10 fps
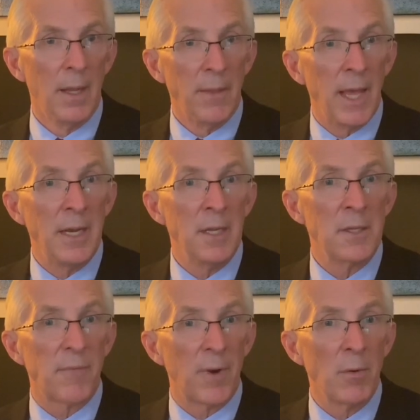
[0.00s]
That is,
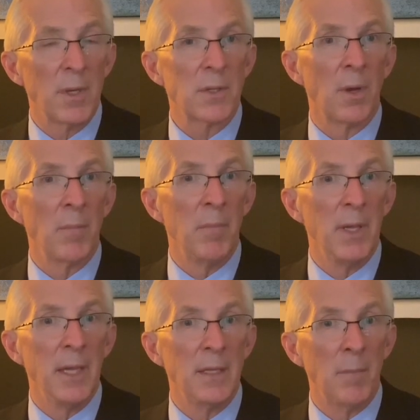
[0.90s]
focus on
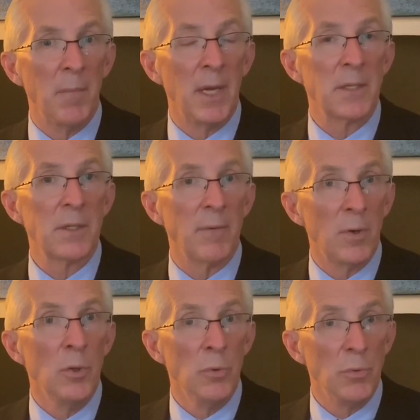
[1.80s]
being the best of
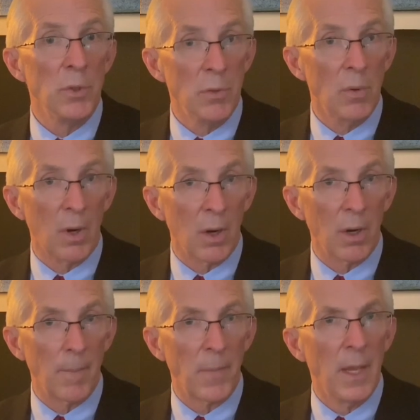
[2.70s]
who you
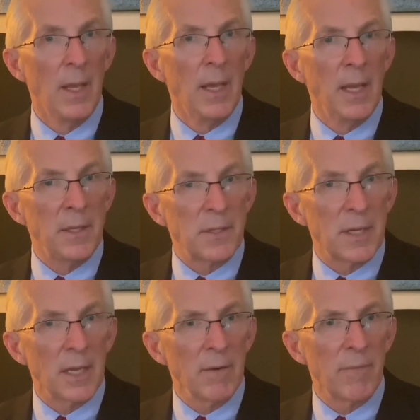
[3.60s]
are.
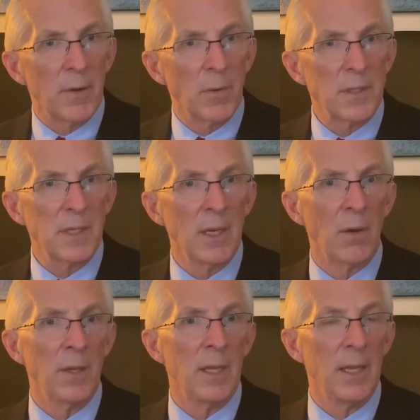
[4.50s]
Instead of focusing
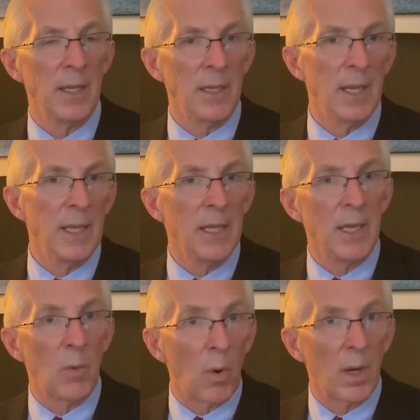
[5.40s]
on the
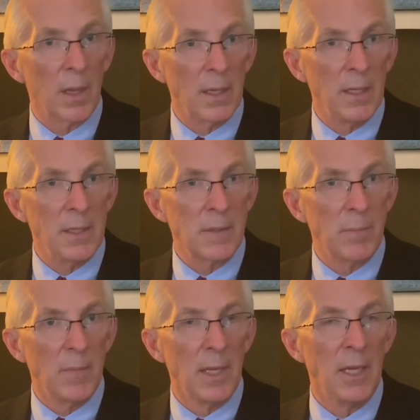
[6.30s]
inequalities
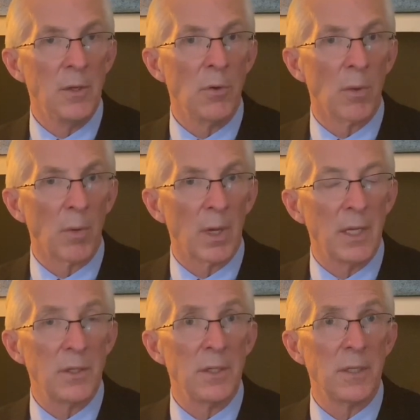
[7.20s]
in your
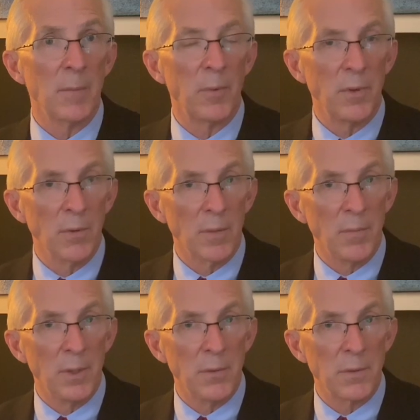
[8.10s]
relationship with your
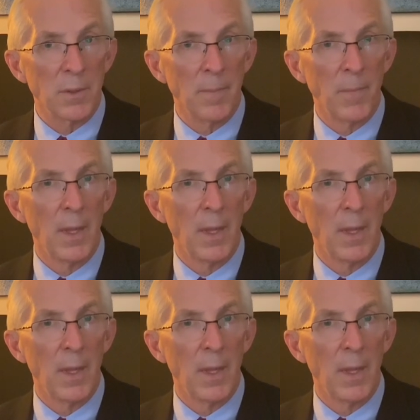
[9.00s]
abuser,